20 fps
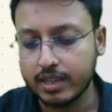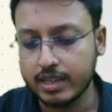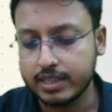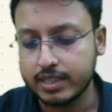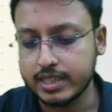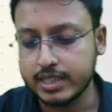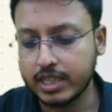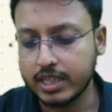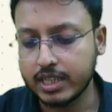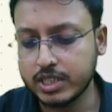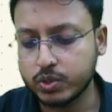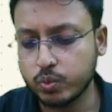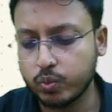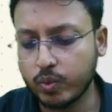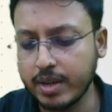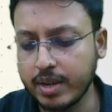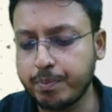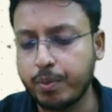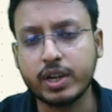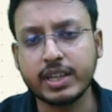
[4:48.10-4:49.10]
there's one
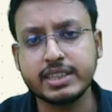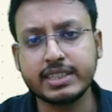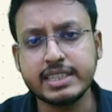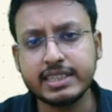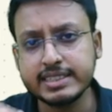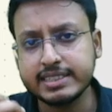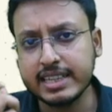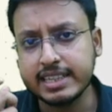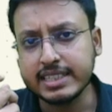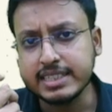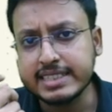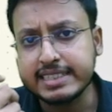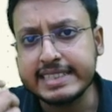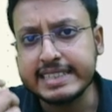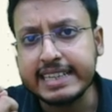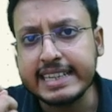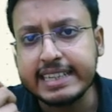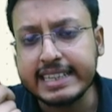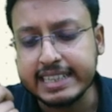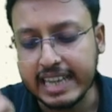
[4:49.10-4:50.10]
important thing. There is
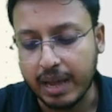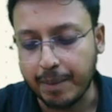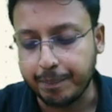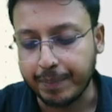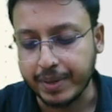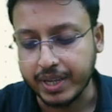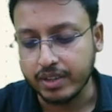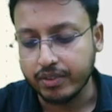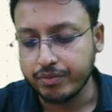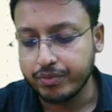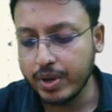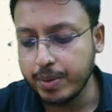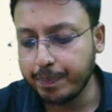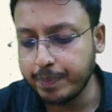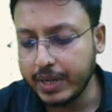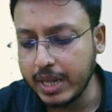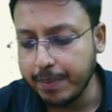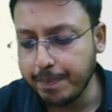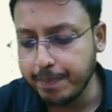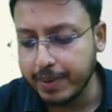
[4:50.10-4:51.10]
seat capping.
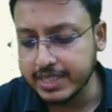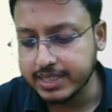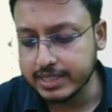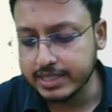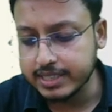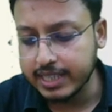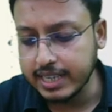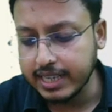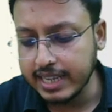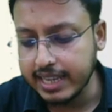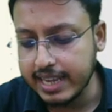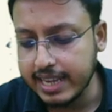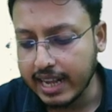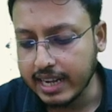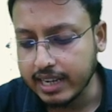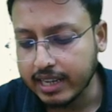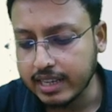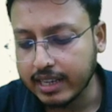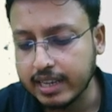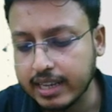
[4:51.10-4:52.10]
50%
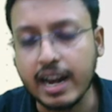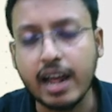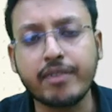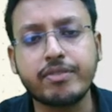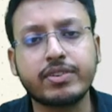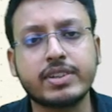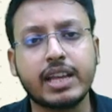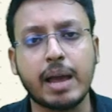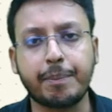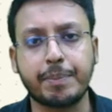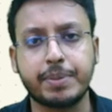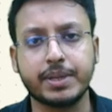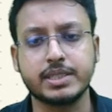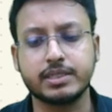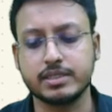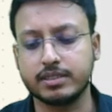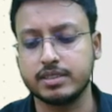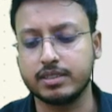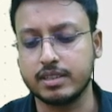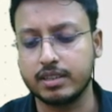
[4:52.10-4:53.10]
aircraft
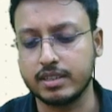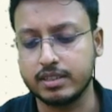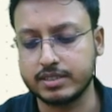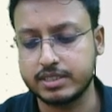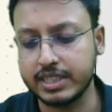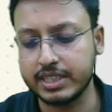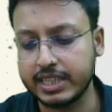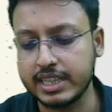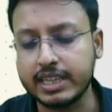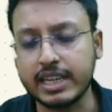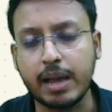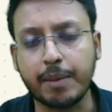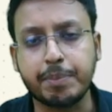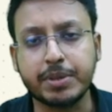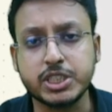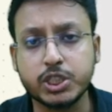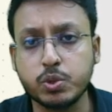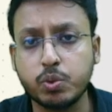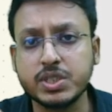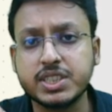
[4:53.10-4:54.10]
seating
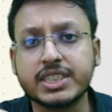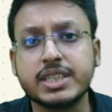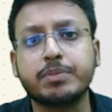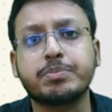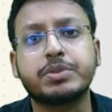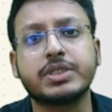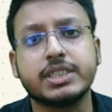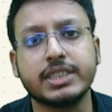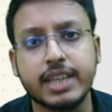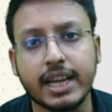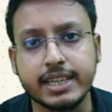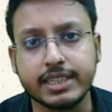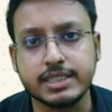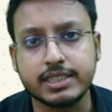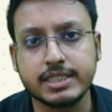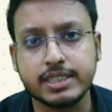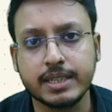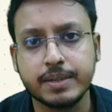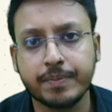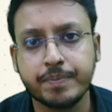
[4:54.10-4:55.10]
capacity was
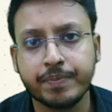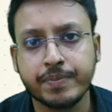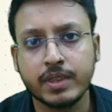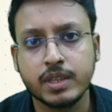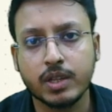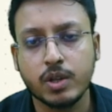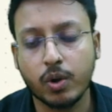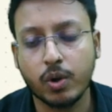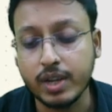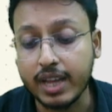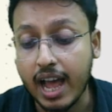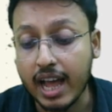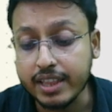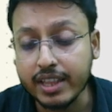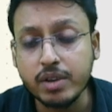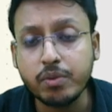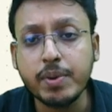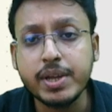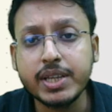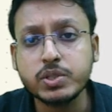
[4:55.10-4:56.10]
subsidized. Okay,
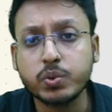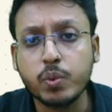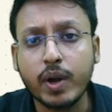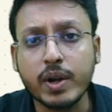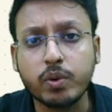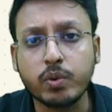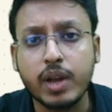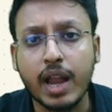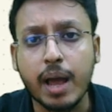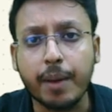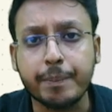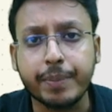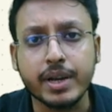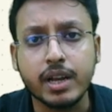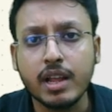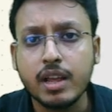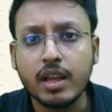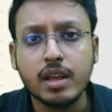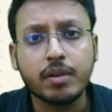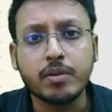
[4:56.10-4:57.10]
otherwise what will happen?
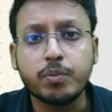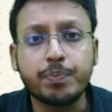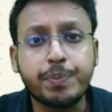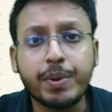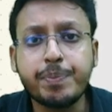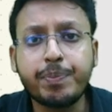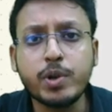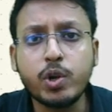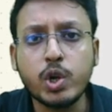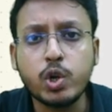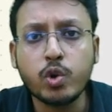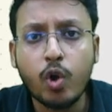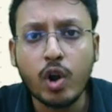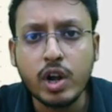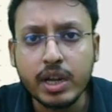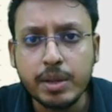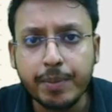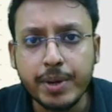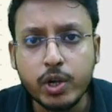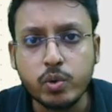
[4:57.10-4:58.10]
People will
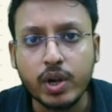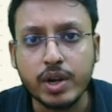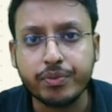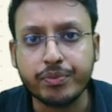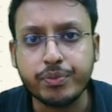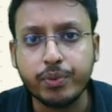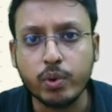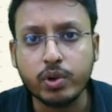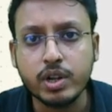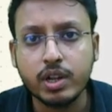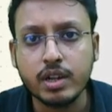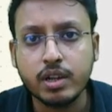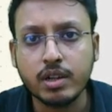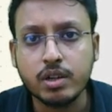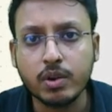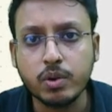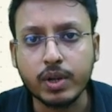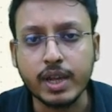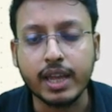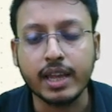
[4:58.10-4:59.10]
not able to afford.
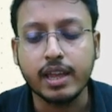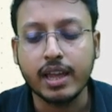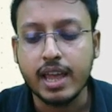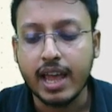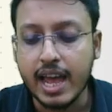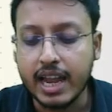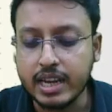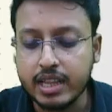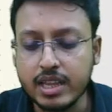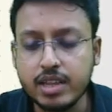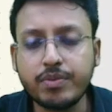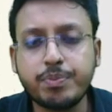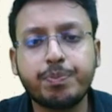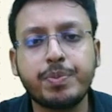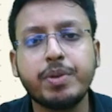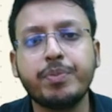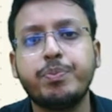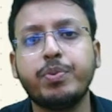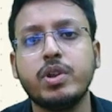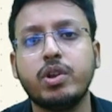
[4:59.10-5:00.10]
Okay, and if
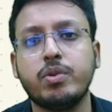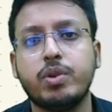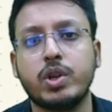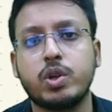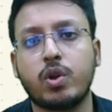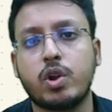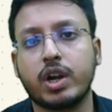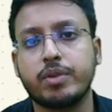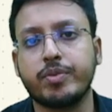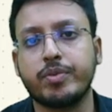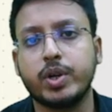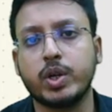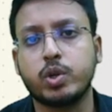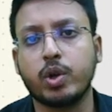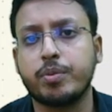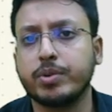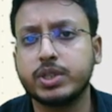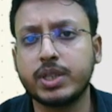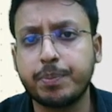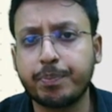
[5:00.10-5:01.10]
people will not able to
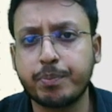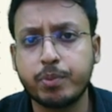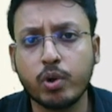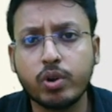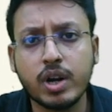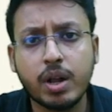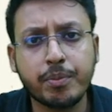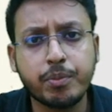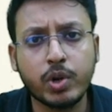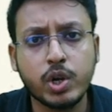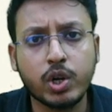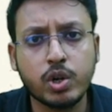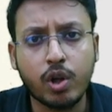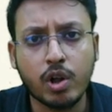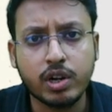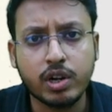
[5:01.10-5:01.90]
afford, the program will